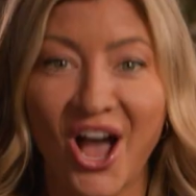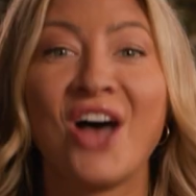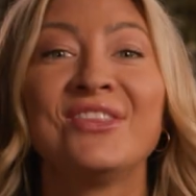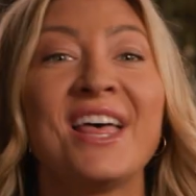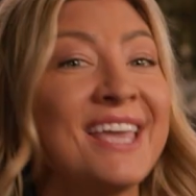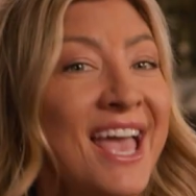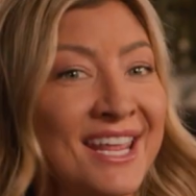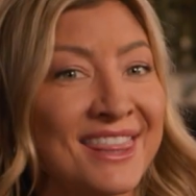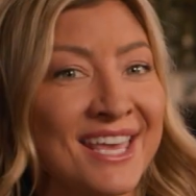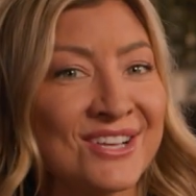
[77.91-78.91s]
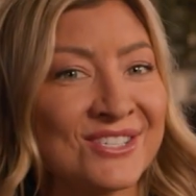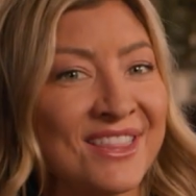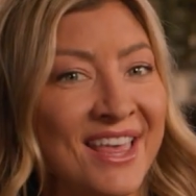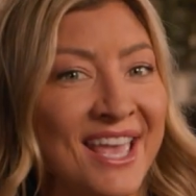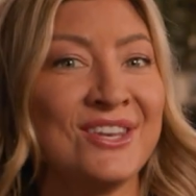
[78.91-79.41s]
Unlike anything else
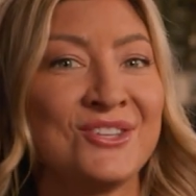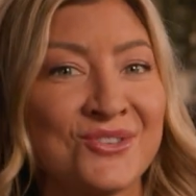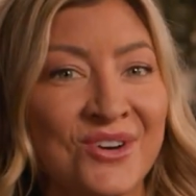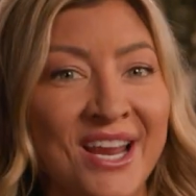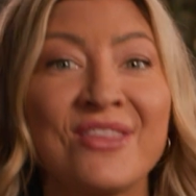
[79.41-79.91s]
in the industry,